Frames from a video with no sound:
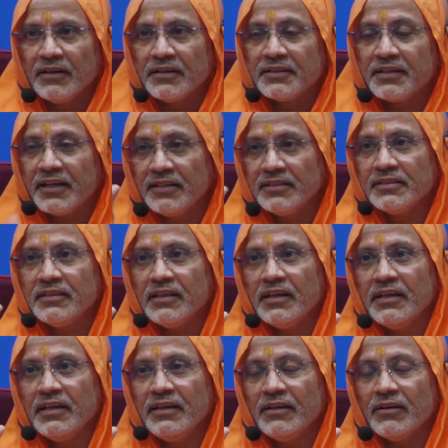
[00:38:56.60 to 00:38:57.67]

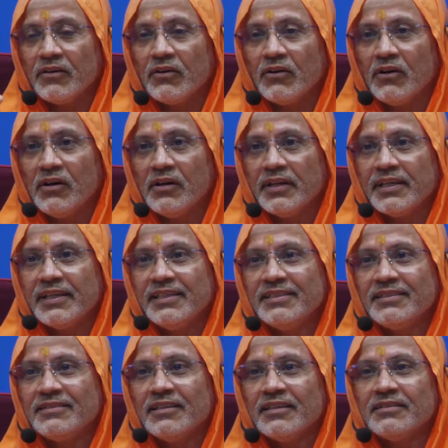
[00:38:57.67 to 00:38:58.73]
traditionally or he
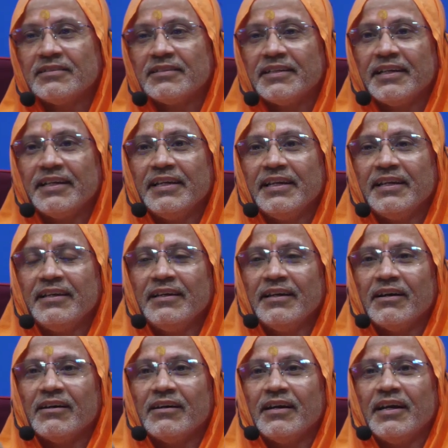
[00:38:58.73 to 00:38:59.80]
is just reading
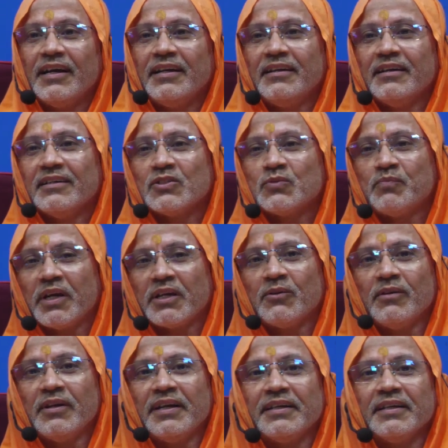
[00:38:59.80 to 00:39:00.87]
and
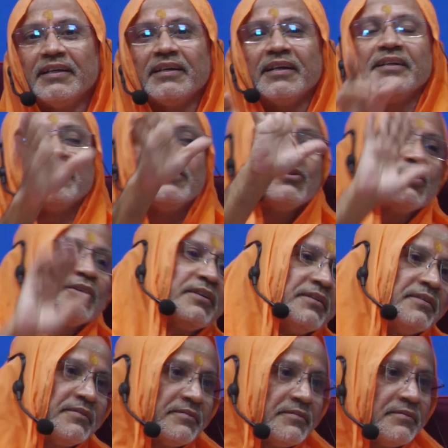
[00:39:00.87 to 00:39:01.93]
speculating and teaching.
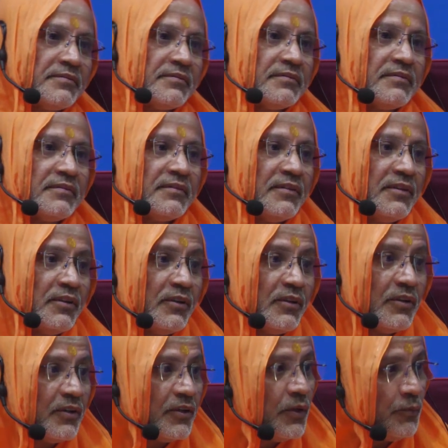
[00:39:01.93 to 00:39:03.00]

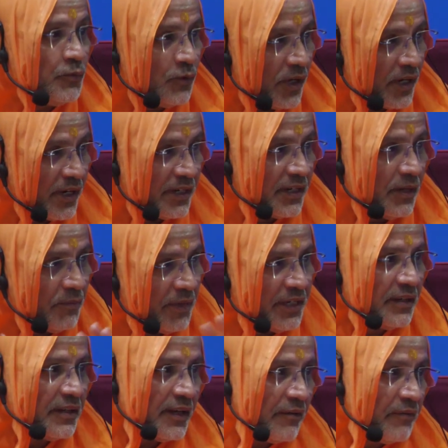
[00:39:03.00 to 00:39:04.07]
If you are little
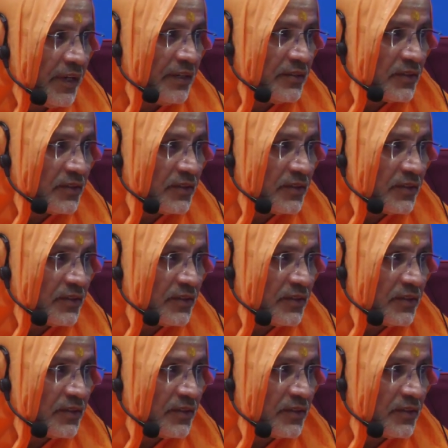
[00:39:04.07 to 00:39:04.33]
bit having